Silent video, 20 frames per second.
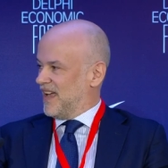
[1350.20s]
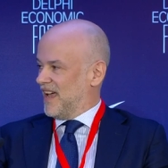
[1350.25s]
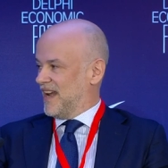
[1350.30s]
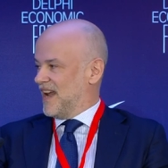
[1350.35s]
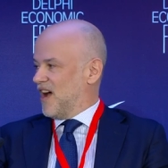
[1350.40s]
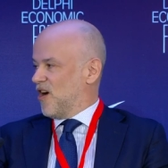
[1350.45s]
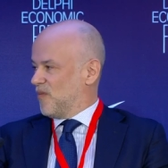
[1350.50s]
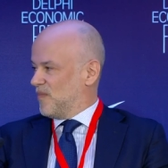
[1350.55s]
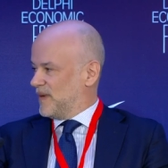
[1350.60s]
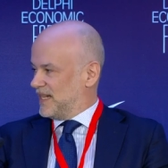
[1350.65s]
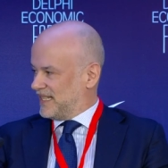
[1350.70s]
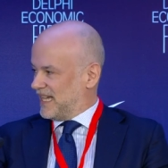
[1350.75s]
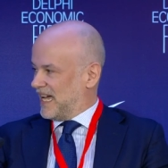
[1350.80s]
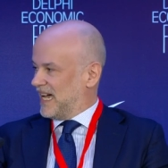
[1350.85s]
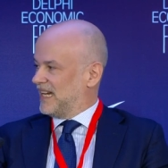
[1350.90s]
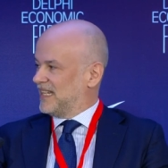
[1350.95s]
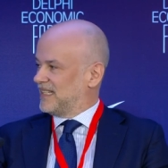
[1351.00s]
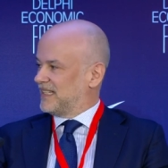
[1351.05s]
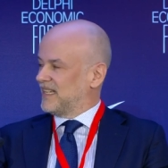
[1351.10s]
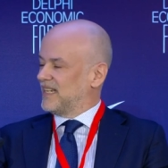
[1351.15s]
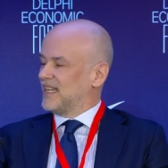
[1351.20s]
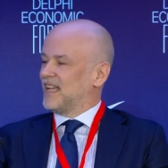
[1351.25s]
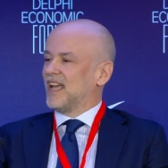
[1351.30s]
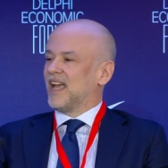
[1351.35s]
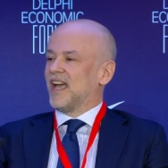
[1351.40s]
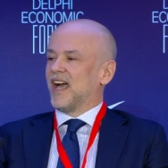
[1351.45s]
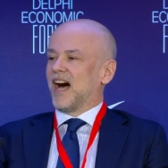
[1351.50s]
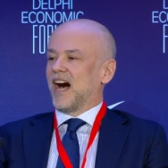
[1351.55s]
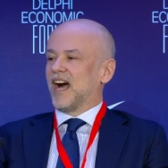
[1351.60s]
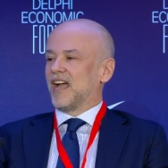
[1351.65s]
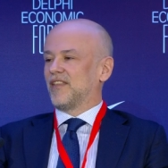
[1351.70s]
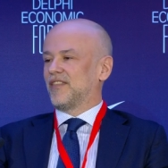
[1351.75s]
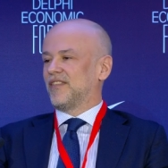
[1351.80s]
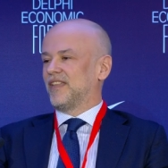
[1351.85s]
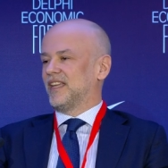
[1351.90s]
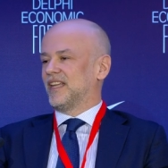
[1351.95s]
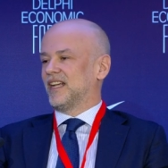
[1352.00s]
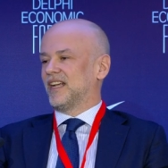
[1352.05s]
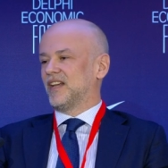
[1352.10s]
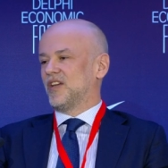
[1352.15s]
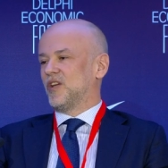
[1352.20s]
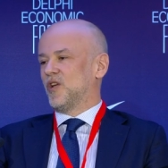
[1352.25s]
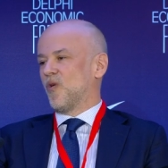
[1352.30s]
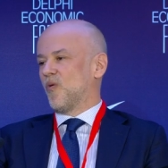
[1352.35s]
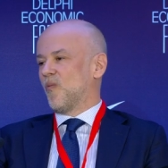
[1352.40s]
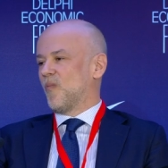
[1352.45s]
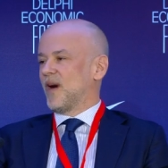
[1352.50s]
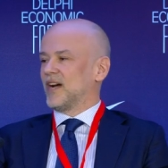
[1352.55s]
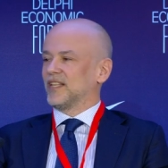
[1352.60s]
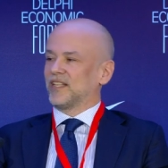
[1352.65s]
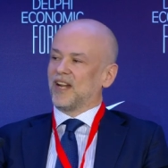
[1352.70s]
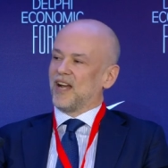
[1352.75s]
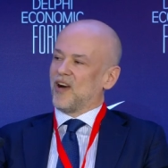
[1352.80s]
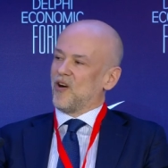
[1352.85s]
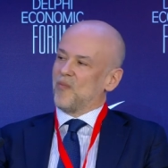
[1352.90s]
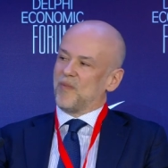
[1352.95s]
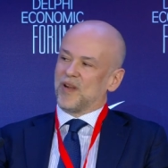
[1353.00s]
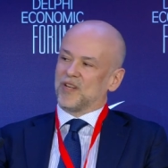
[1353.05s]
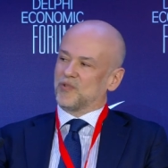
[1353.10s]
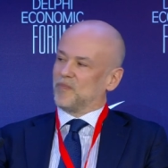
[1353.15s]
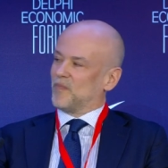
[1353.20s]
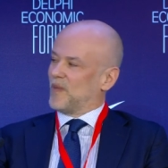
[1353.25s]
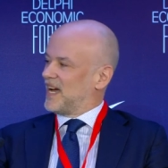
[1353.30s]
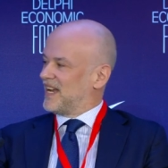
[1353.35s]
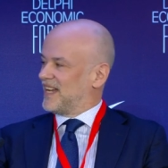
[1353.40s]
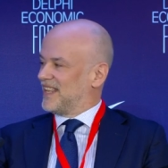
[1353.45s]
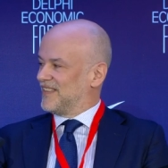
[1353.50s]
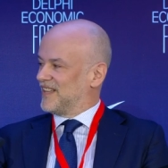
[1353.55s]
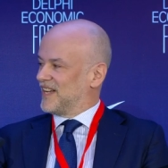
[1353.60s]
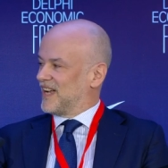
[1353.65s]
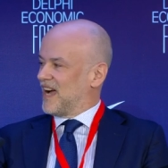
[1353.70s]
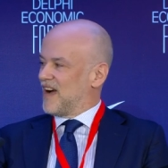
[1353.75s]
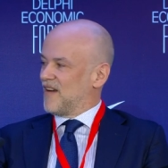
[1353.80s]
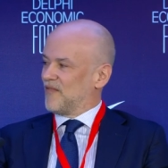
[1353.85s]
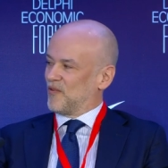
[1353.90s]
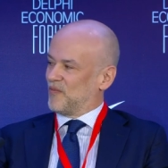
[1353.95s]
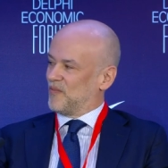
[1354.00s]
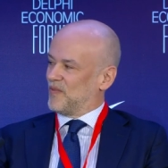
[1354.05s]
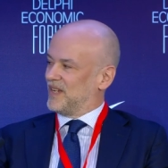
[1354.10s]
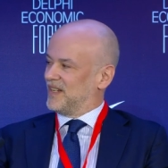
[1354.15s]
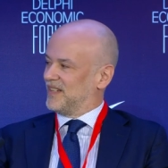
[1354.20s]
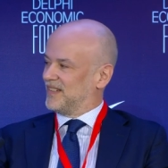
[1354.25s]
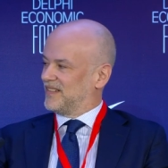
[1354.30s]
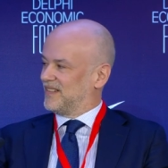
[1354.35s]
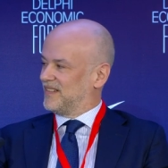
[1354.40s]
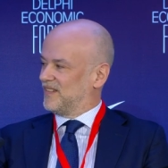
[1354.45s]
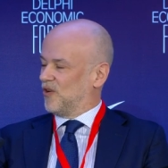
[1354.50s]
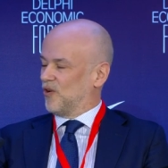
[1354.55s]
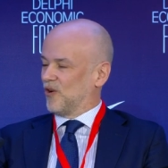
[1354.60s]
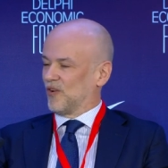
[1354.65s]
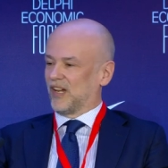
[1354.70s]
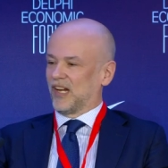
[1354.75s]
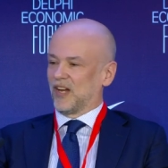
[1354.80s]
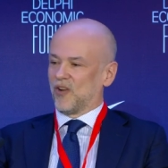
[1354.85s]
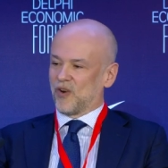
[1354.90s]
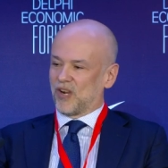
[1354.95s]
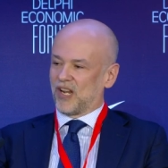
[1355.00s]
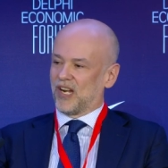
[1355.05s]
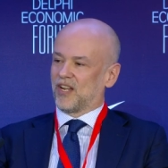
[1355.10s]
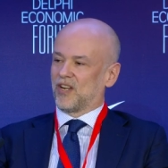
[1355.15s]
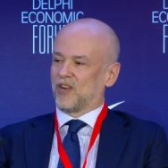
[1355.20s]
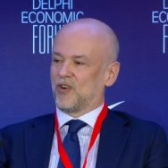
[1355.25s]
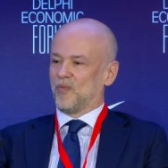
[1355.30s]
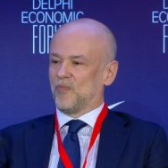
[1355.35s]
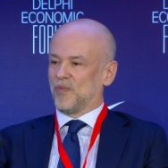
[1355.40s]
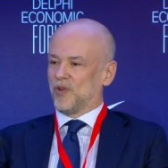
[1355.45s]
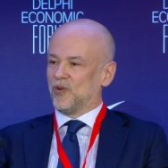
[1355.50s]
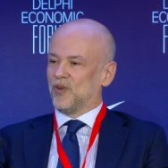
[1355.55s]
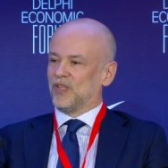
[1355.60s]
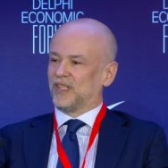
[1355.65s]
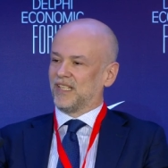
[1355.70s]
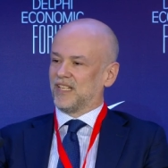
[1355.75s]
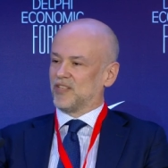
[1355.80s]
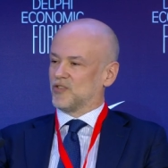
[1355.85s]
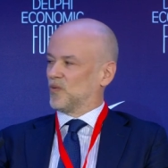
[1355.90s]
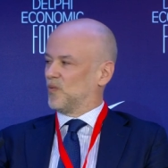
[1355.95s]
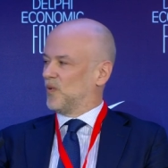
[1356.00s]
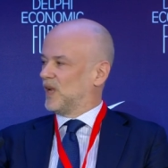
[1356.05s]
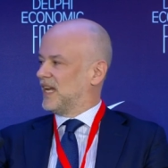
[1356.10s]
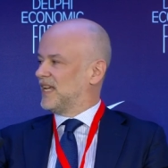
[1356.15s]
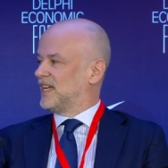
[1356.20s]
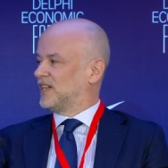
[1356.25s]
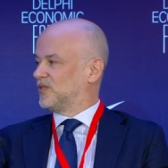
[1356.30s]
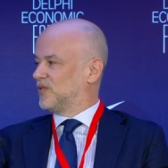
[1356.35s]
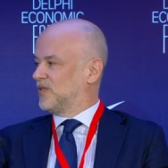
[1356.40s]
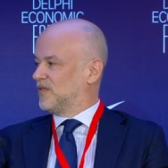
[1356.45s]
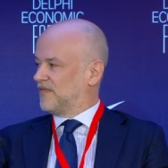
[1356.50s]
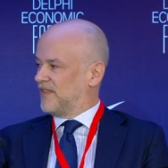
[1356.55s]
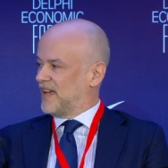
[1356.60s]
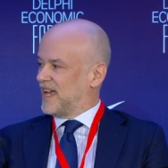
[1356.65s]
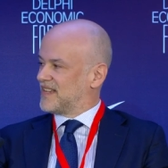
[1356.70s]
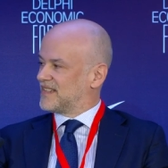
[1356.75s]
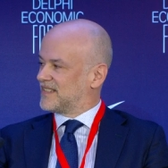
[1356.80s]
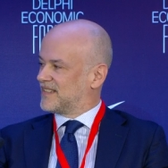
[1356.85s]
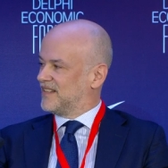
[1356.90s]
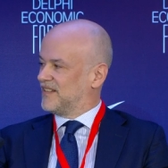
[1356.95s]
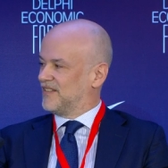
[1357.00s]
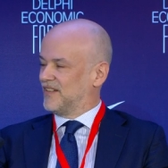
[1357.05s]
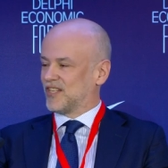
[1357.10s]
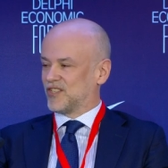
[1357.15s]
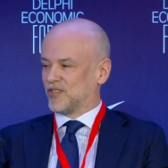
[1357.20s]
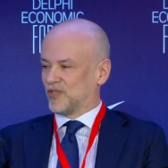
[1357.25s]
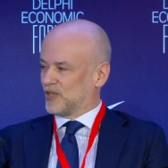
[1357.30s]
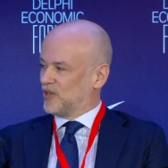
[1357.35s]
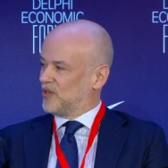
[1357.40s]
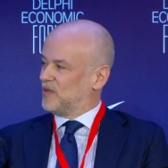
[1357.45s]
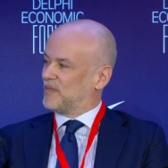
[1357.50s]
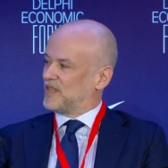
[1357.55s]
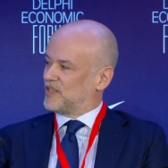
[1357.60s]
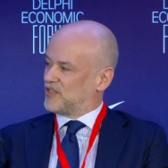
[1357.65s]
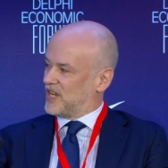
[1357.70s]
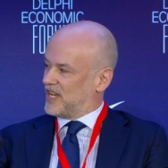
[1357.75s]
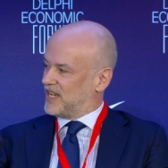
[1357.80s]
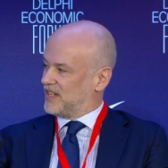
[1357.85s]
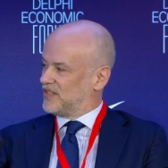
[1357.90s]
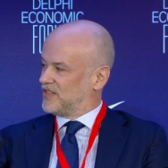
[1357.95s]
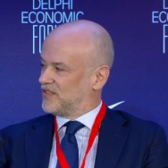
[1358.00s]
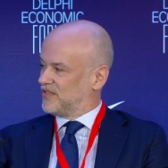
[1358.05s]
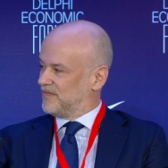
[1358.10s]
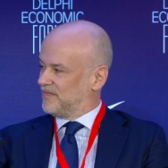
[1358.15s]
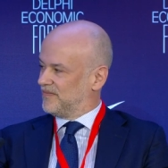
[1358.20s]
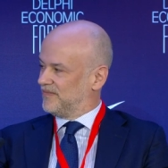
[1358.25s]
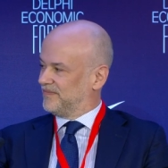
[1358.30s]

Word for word: and our mentality, I think no matter how much money the government or the local community is willing to invest, there's not going to be change.